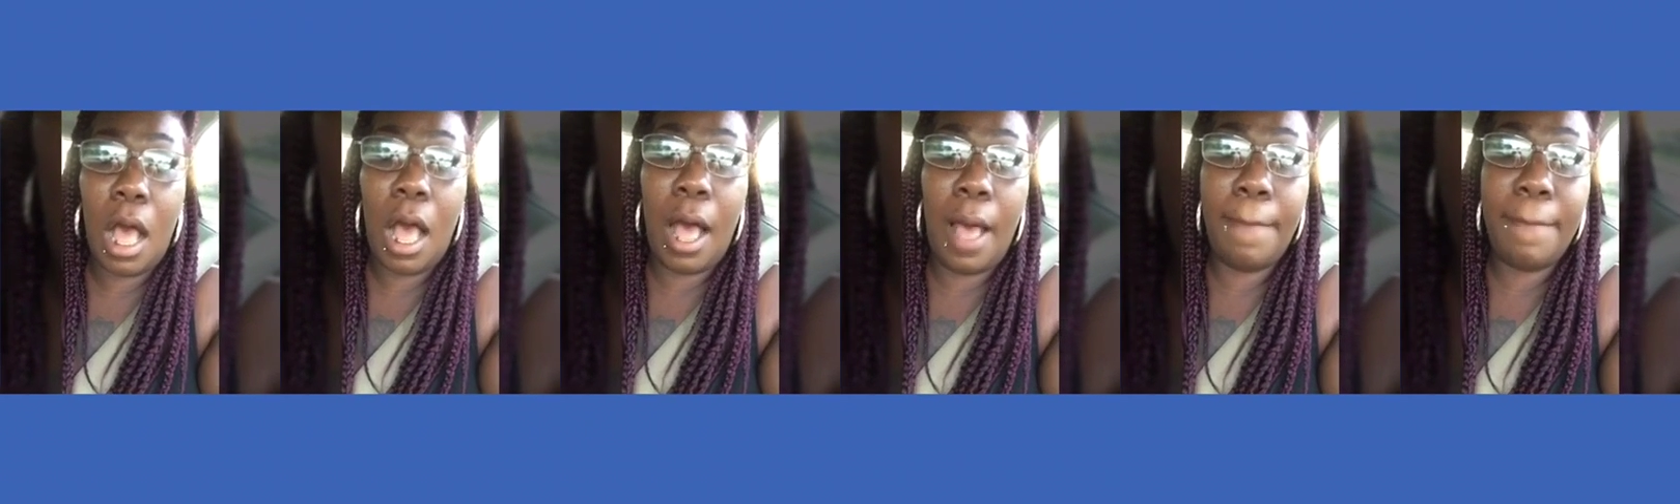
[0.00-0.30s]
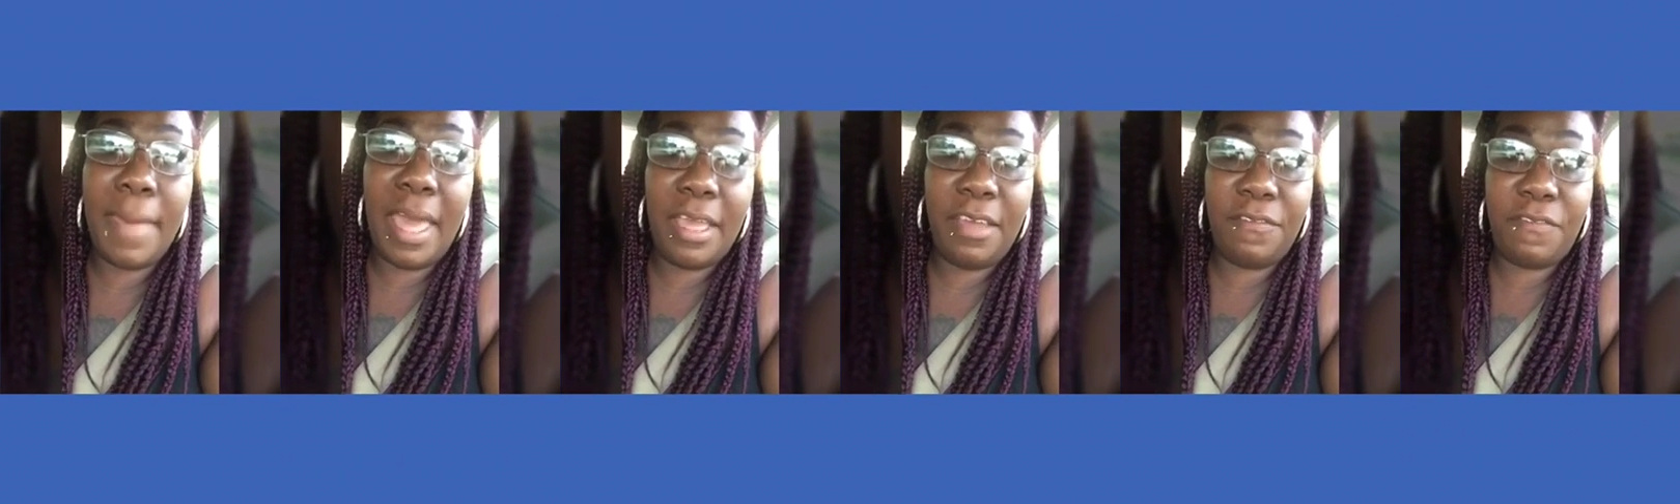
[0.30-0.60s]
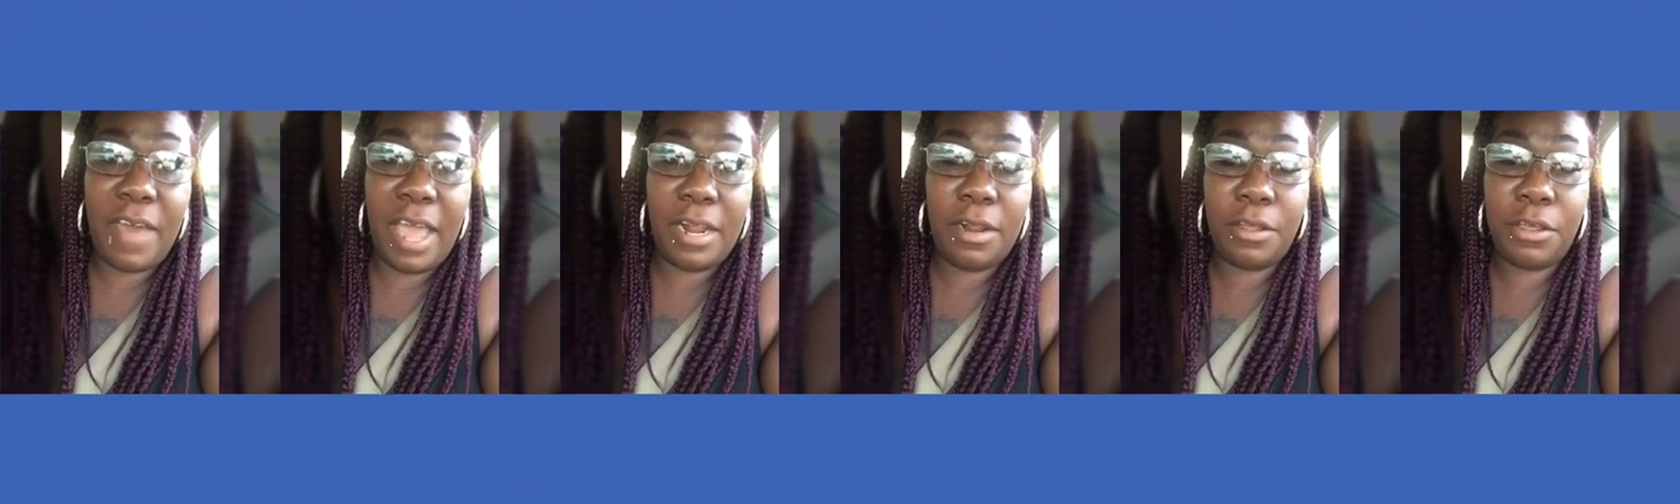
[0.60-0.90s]
um,
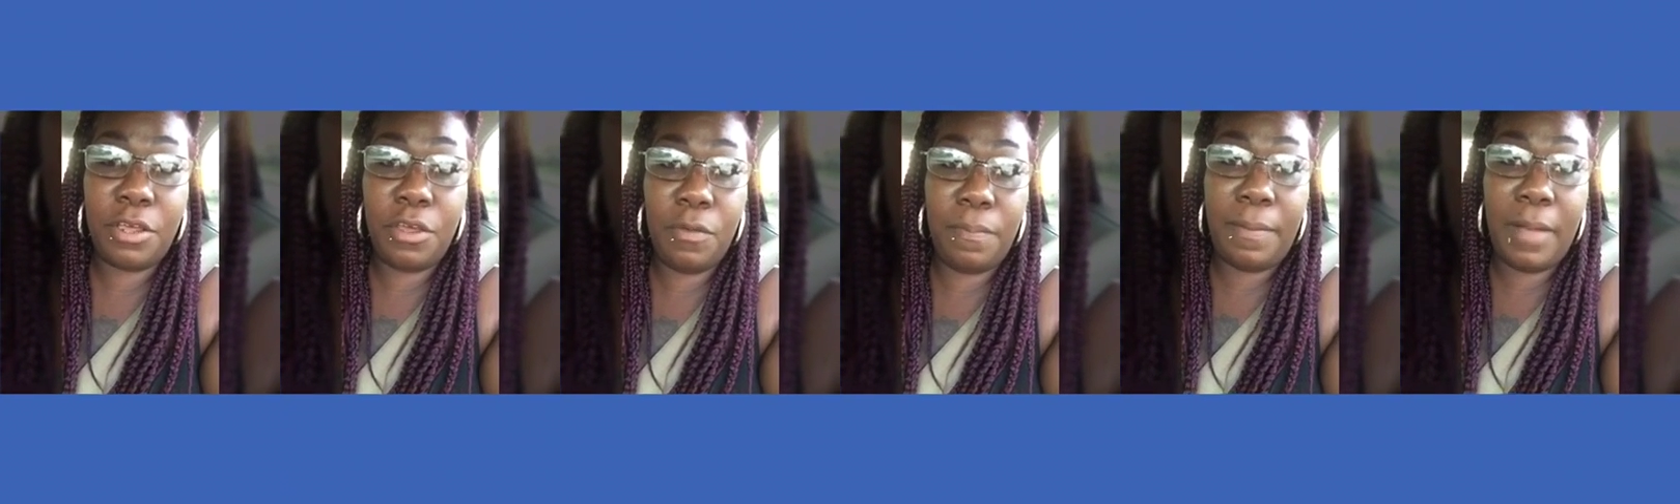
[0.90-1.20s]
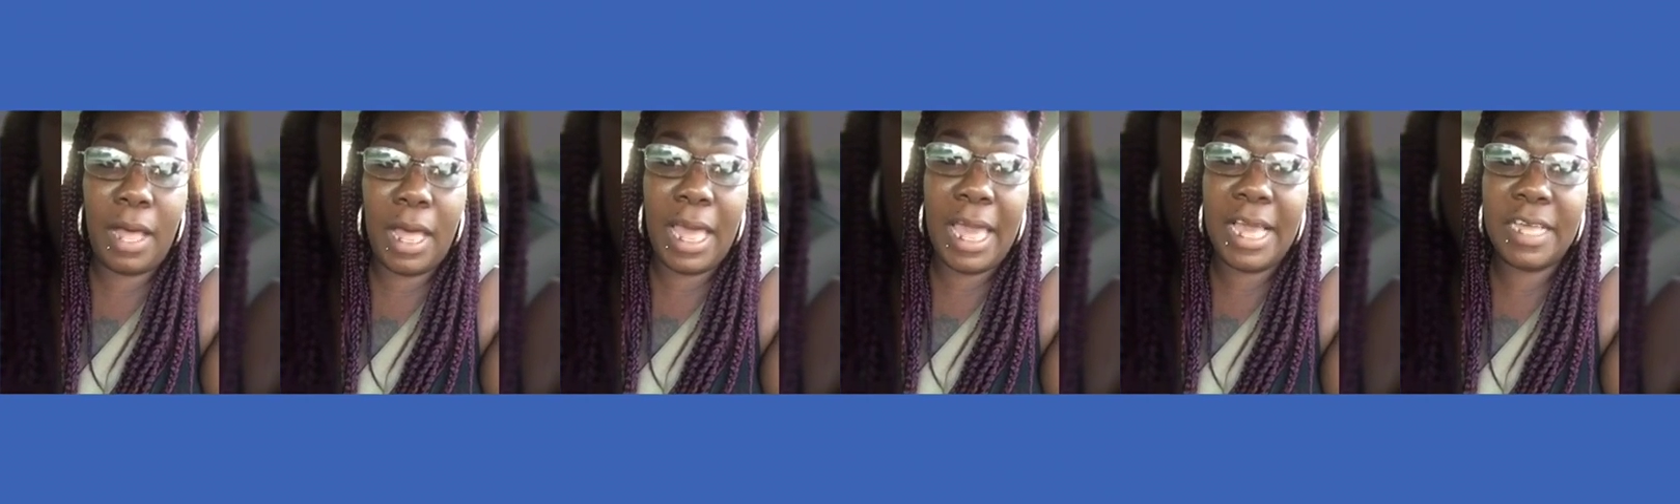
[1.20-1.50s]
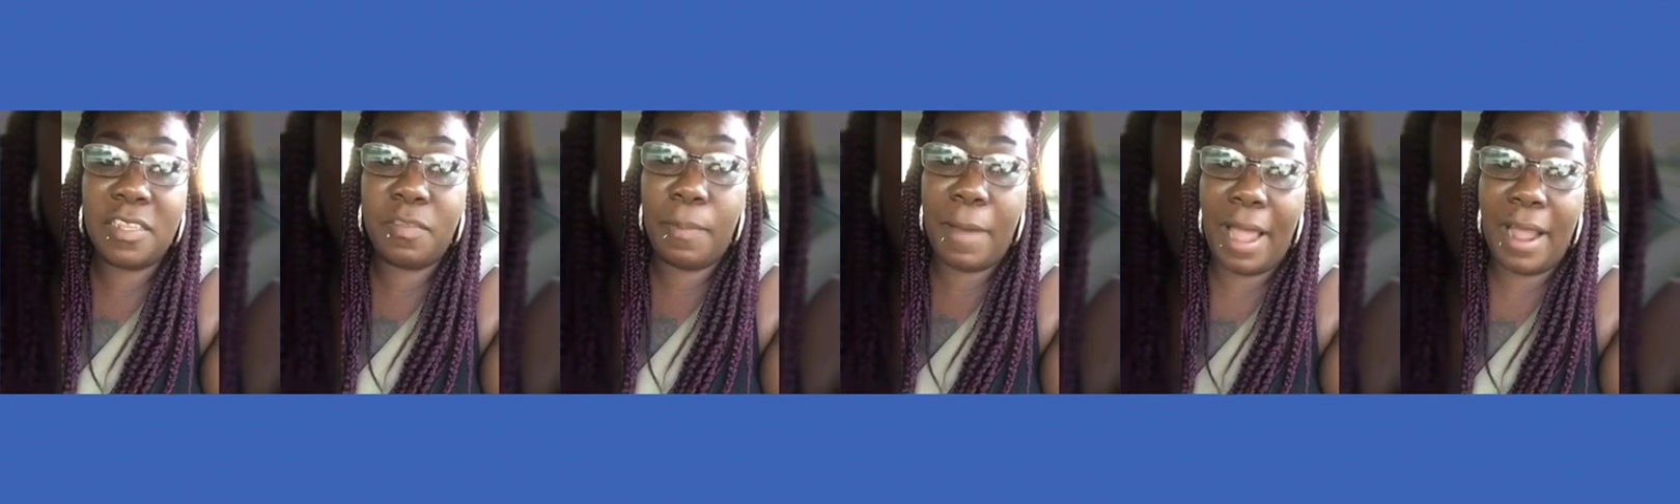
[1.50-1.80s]
manufacturer coupon
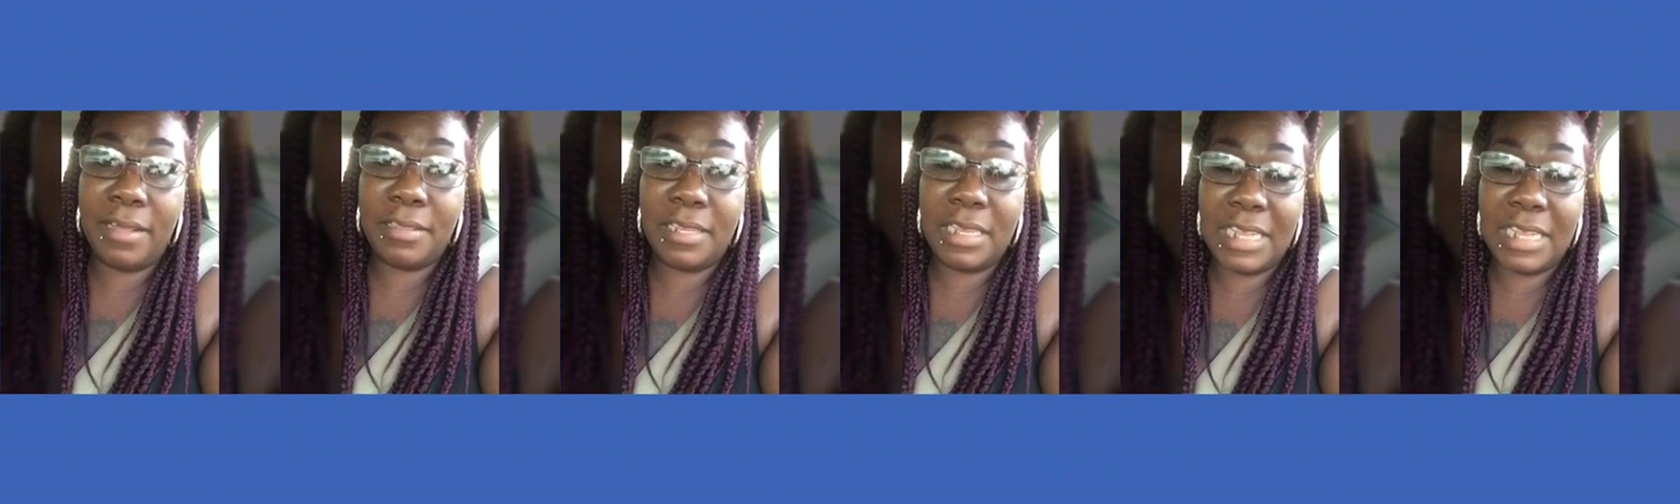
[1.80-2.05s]
expire